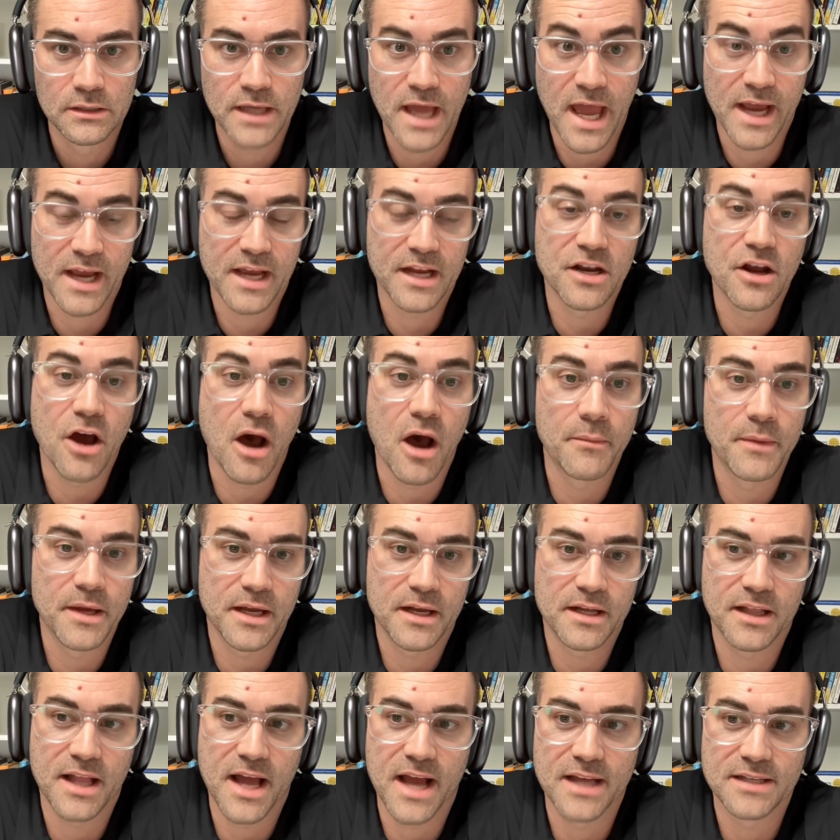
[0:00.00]
economic
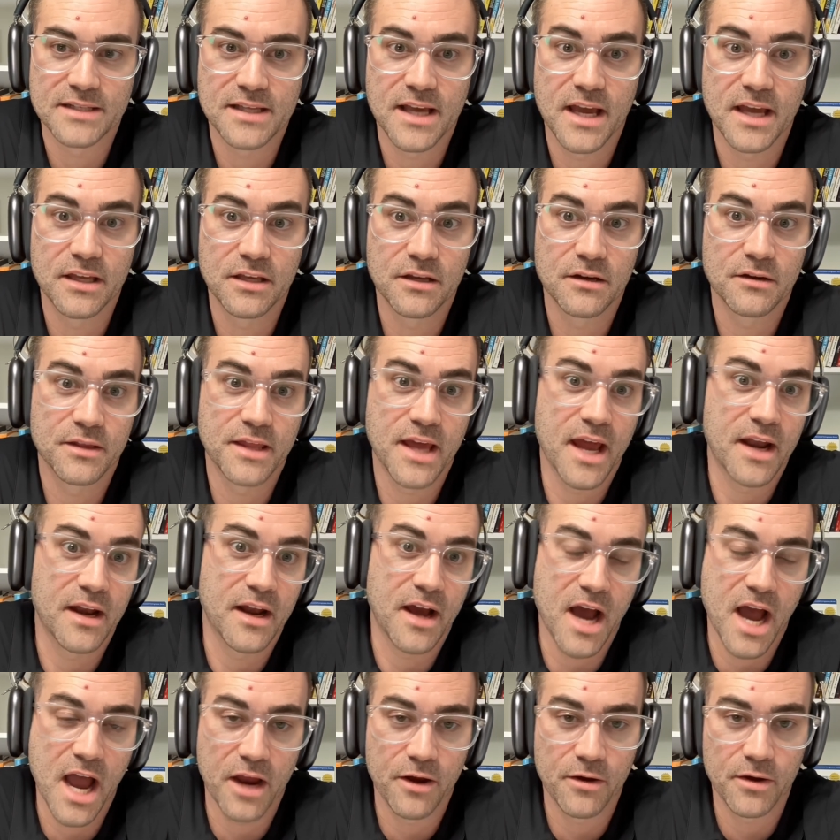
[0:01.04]
class that you're then
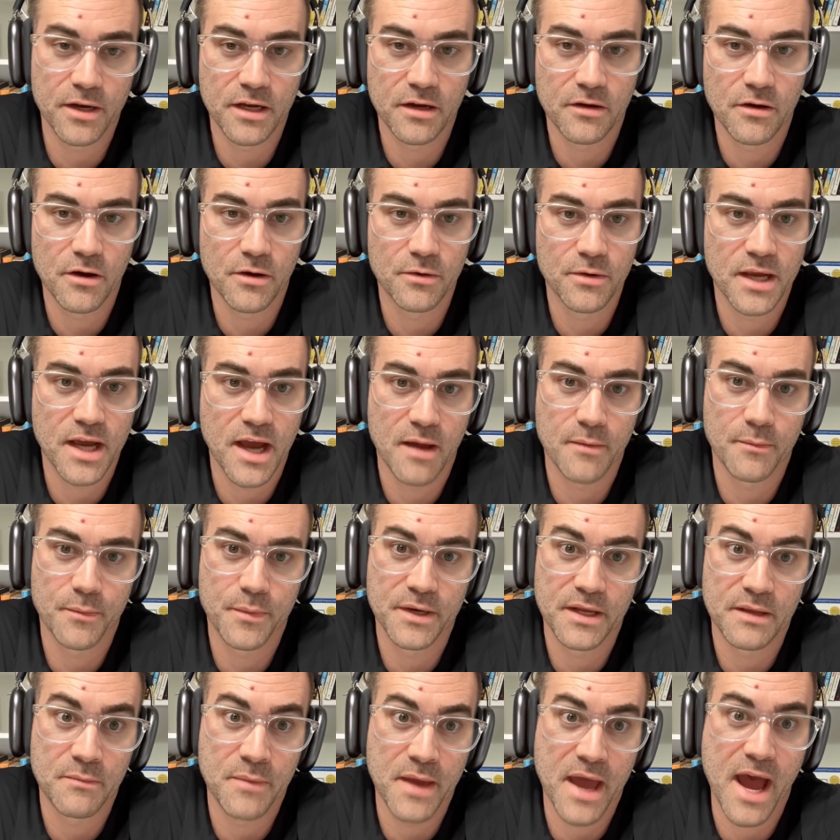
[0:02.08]
hiring your own
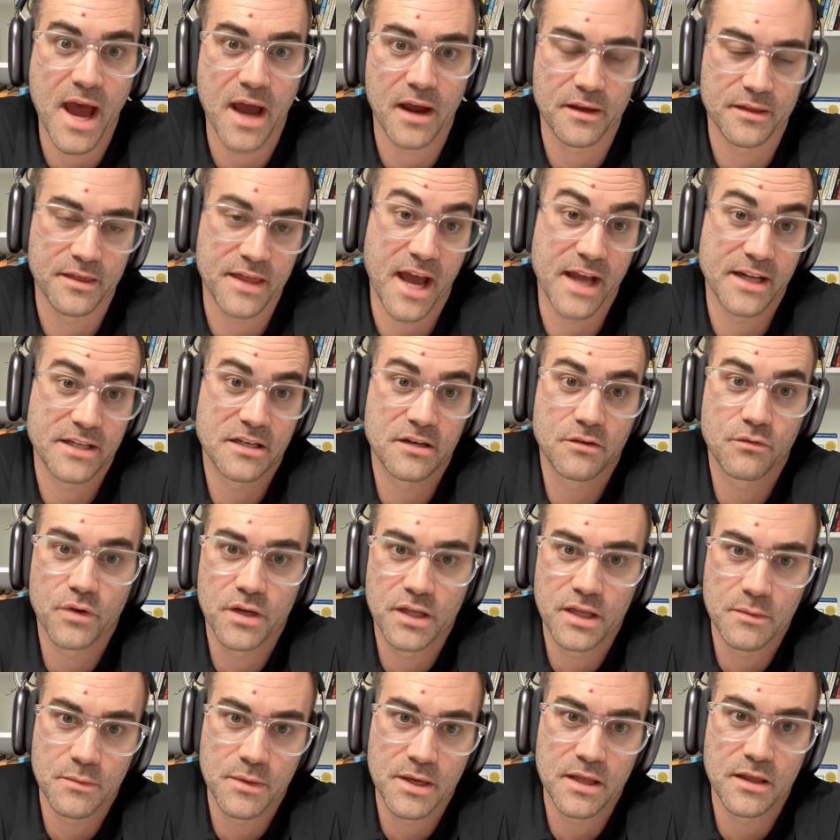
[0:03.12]
company back. That should
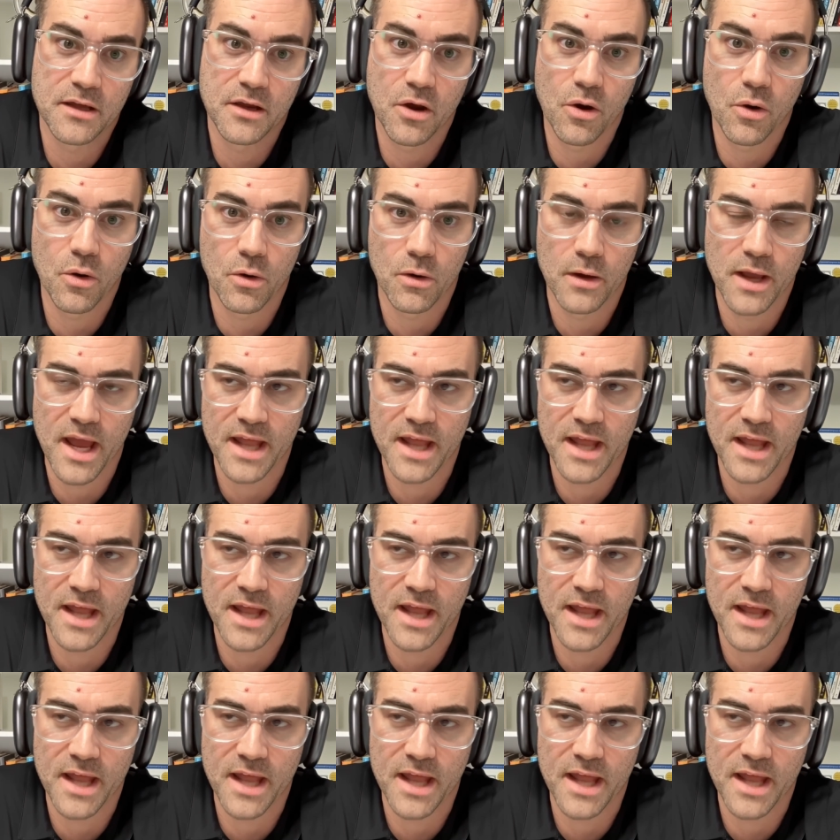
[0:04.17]
really be the goal.